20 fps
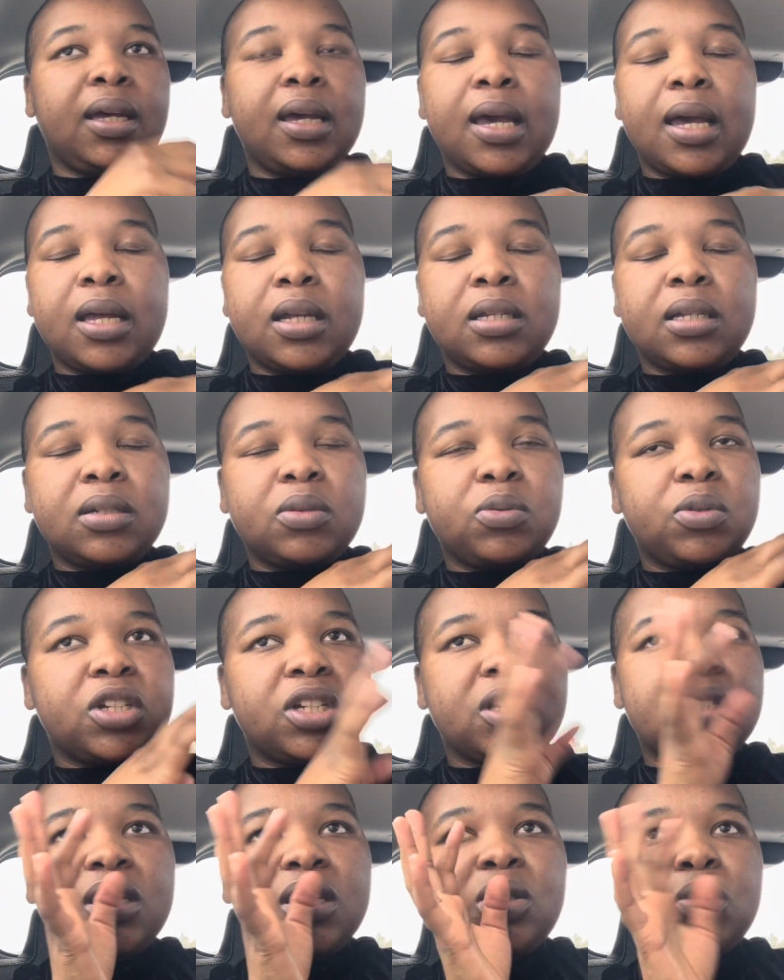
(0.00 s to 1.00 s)
and we
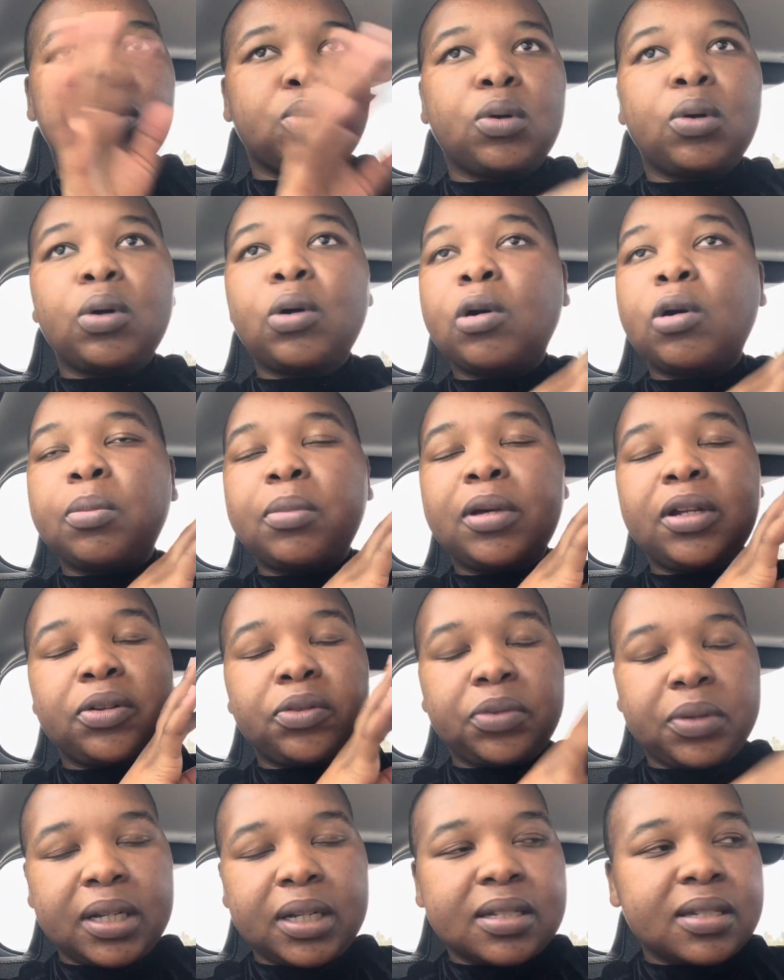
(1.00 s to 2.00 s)
just need to go home
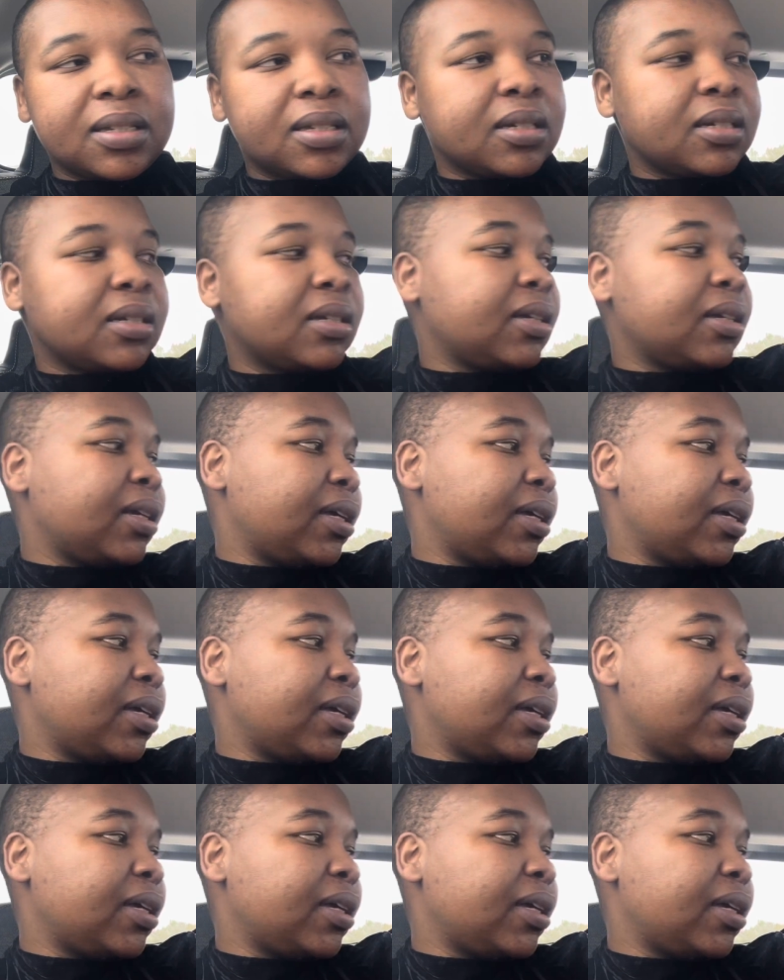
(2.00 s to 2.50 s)
and rest.